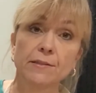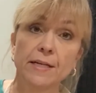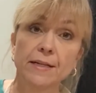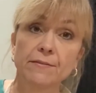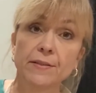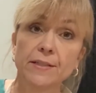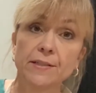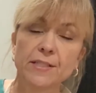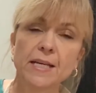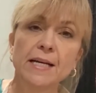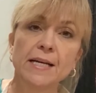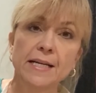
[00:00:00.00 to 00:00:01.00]
like of
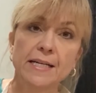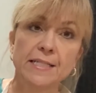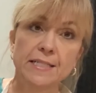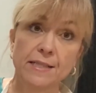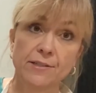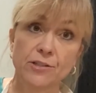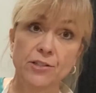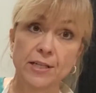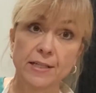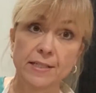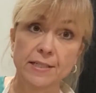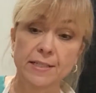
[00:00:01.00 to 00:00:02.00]
theirs is their
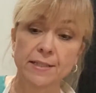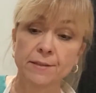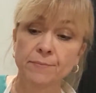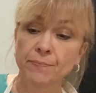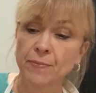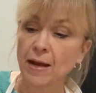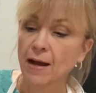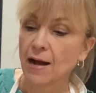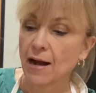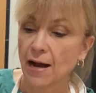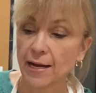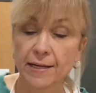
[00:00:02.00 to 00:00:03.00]
stain and seal.
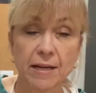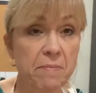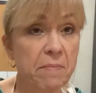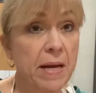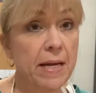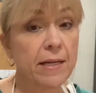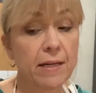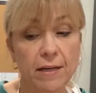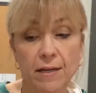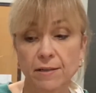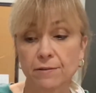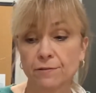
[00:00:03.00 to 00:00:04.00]
I can make
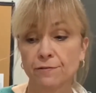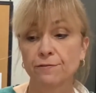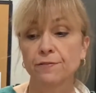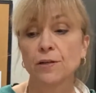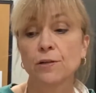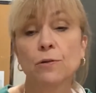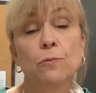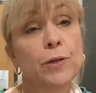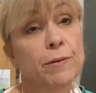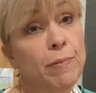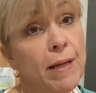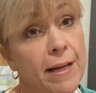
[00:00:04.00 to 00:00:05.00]
faux
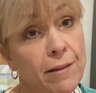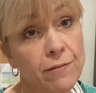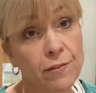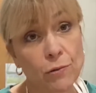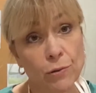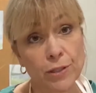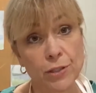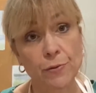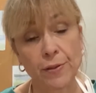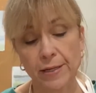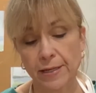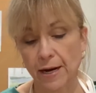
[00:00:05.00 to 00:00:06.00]
wood plank floors
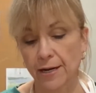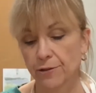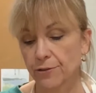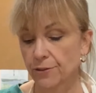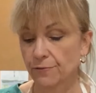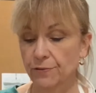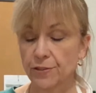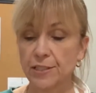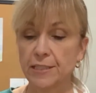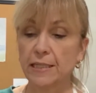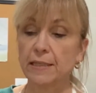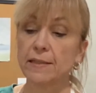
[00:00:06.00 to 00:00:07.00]
with it. I use it for
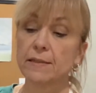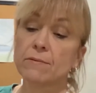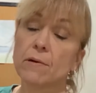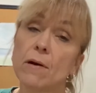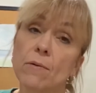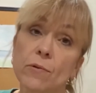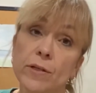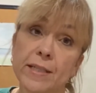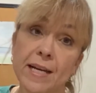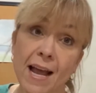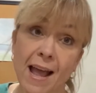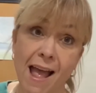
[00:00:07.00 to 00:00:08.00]
staining raw
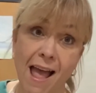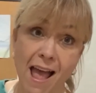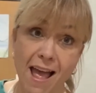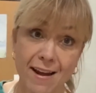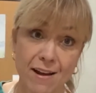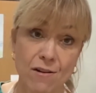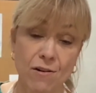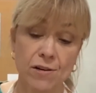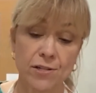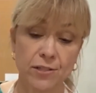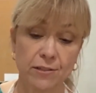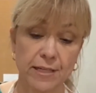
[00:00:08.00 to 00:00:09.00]
wood, and I
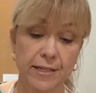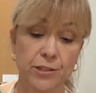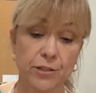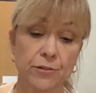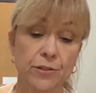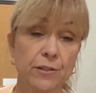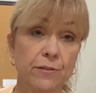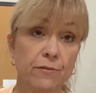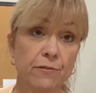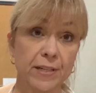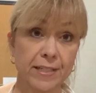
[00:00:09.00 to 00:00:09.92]
also like to use it for